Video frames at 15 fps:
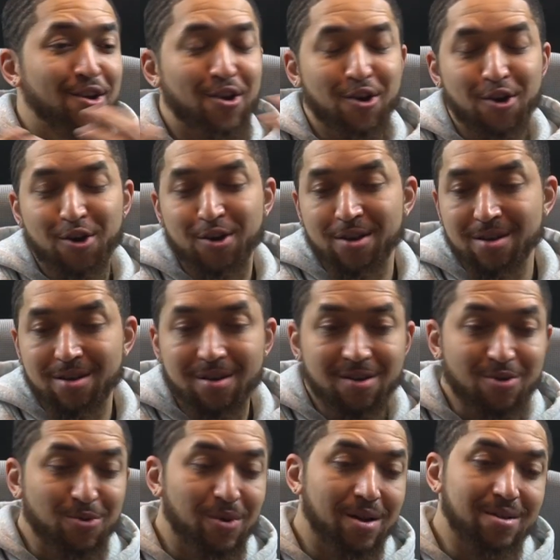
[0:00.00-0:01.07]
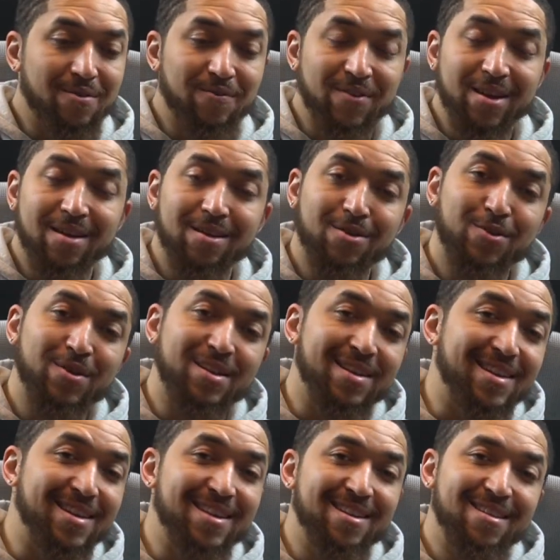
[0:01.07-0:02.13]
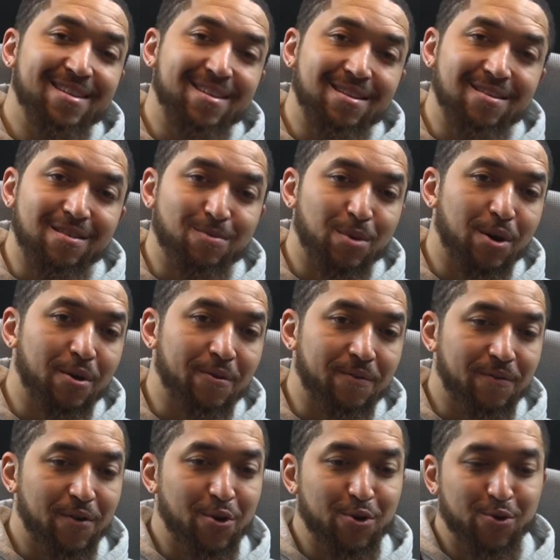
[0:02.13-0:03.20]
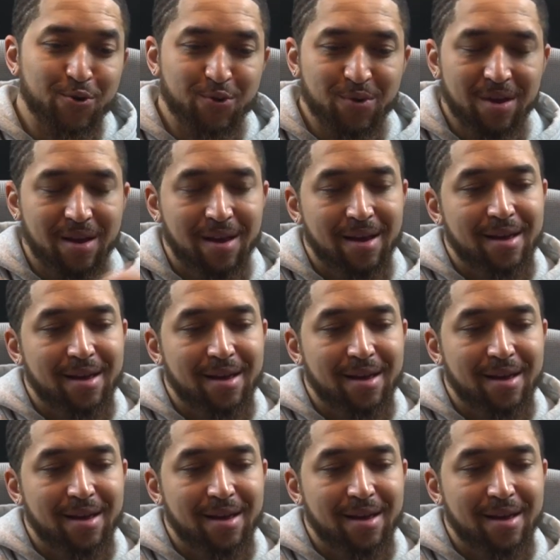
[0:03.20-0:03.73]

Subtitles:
earlier throughout the video, it is a small phone.